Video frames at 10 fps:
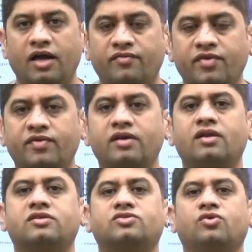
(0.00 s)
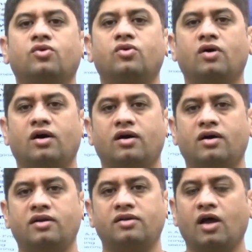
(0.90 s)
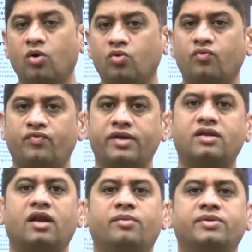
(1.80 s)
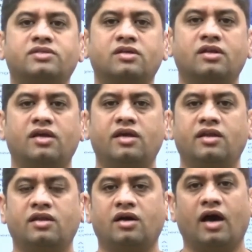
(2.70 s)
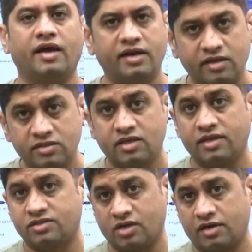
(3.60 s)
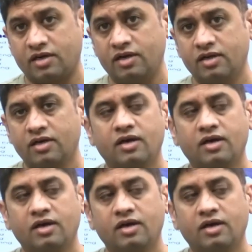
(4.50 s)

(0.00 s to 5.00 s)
Hi everyone, so uh, now winter admission in IITs has started.